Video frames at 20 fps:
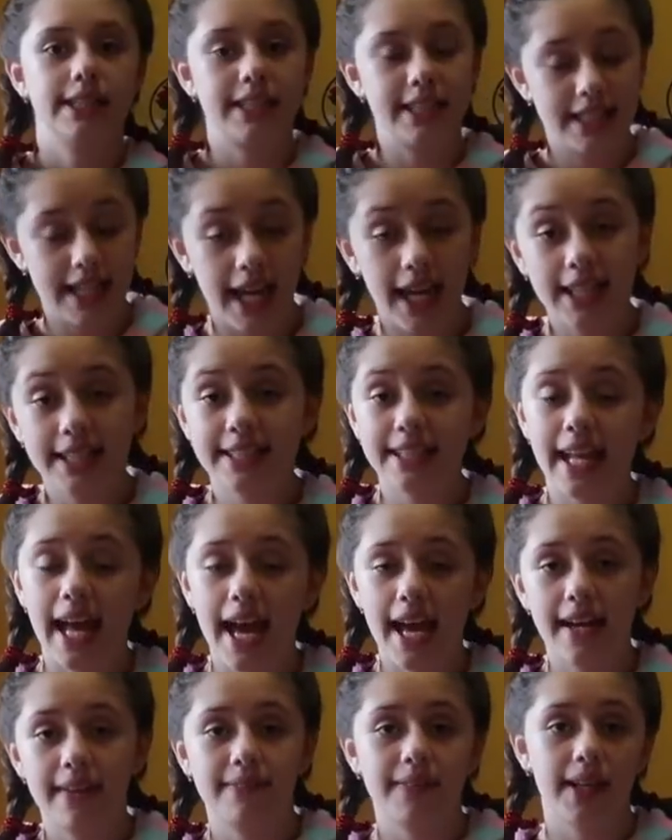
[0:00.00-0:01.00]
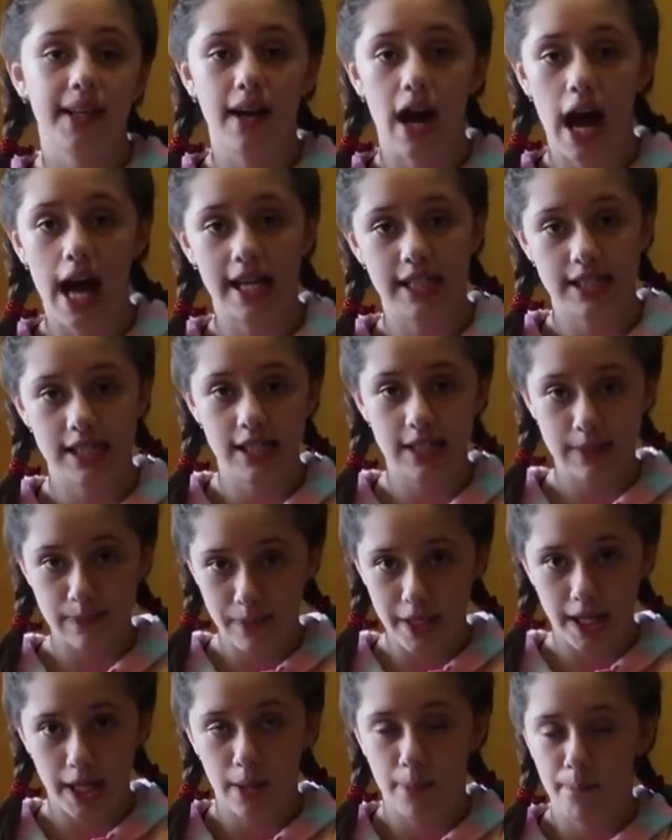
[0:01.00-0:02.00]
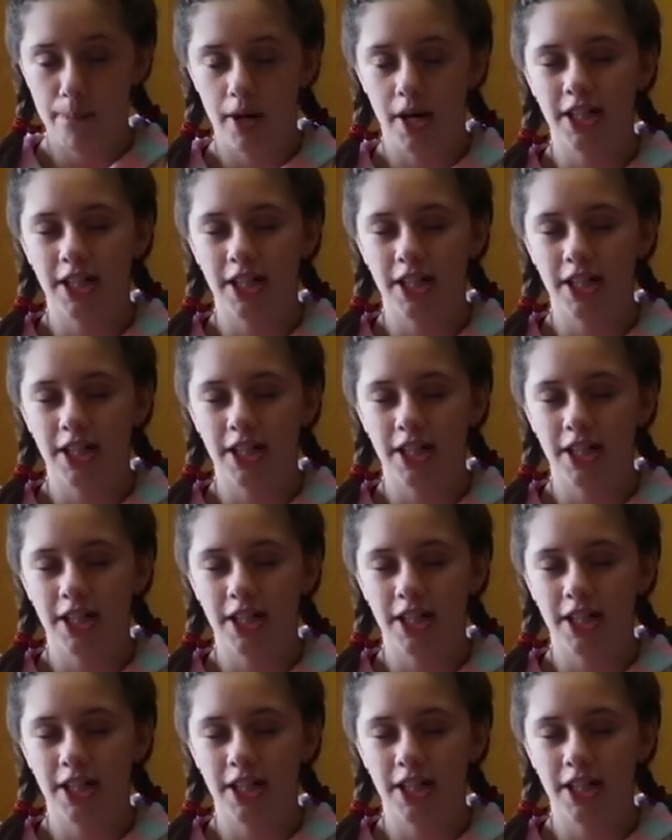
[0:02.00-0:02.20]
The next item I got is this makeup